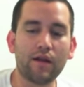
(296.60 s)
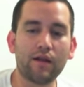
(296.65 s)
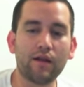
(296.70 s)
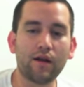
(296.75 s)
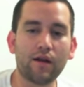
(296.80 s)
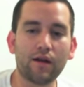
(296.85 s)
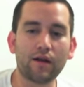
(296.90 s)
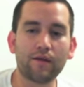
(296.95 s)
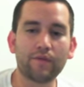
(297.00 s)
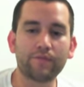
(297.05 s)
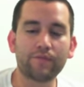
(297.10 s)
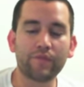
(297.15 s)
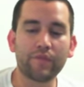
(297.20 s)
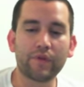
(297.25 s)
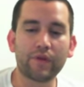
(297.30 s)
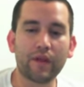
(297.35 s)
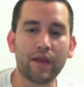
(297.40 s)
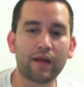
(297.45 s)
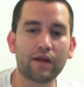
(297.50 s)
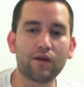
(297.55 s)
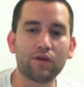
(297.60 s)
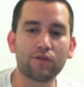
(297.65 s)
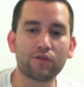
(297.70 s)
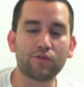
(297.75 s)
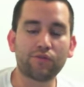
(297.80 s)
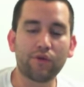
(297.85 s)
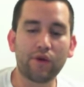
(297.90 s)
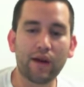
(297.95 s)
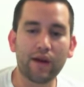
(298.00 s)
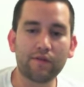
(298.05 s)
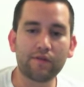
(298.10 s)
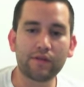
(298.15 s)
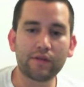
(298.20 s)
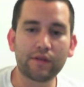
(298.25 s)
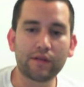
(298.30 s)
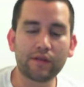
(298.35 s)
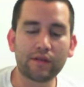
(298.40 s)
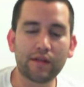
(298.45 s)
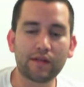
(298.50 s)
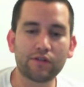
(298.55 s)
And that goes for
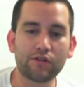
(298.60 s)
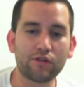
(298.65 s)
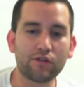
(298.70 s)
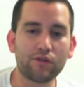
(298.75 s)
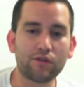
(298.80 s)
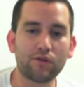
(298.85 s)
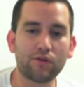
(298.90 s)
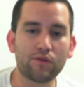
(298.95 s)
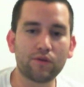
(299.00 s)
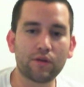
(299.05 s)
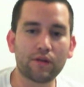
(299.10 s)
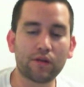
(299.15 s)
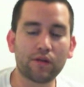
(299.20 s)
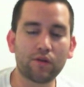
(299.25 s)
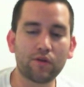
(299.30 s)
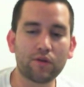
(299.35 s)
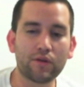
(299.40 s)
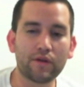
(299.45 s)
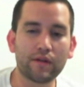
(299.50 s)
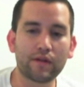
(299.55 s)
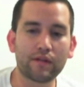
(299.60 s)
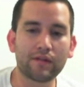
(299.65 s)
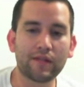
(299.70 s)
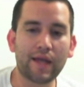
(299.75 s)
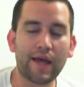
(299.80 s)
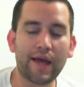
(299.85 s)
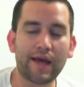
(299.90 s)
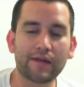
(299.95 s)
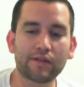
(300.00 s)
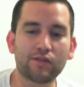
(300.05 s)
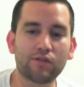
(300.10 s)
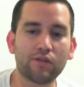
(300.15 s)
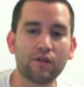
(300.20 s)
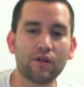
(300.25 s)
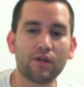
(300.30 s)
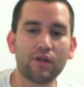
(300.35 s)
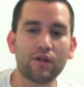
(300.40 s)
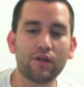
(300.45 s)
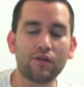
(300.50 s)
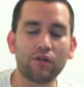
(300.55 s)
everything that you do, including
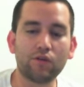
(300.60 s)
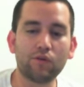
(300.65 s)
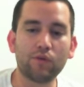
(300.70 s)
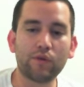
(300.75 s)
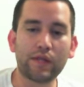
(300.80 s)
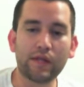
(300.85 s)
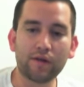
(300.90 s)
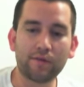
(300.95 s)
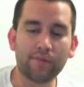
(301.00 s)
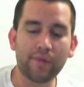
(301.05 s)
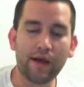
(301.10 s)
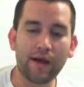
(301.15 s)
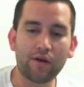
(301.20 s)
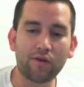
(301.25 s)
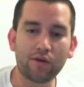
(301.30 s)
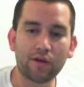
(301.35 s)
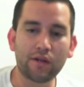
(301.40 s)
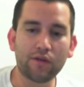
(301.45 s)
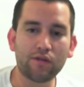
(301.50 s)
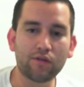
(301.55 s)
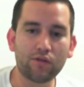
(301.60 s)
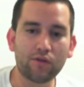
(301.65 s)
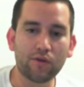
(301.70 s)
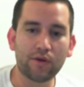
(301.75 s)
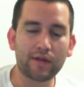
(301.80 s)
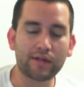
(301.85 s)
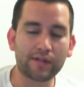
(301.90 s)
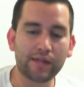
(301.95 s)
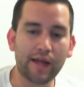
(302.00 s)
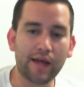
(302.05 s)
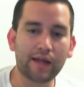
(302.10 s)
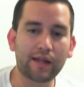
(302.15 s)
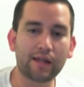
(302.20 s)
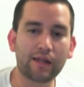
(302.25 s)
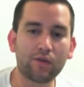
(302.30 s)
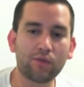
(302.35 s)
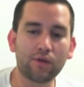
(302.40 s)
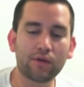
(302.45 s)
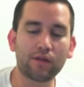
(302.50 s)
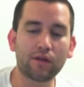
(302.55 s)
attacks. You read them out and you do
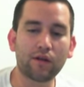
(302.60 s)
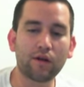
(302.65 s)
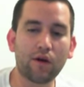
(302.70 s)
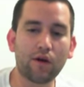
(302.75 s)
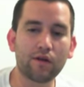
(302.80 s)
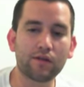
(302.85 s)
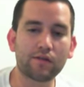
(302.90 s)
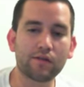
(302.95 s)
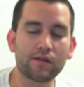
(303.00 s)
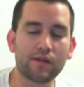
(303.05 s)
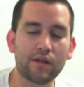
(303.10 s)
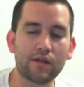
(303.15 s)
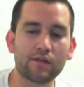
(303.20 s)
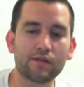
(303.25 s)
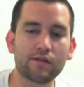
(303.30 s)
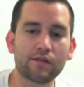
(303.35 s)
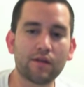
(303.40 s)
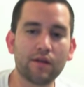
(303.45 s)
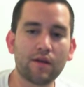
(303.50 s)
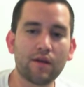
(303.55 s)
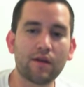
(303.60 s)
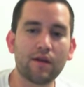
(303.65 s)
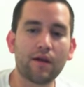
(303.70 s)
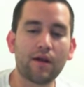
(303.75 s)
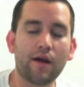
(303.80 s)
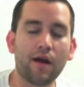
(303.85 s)
exactly what the card says.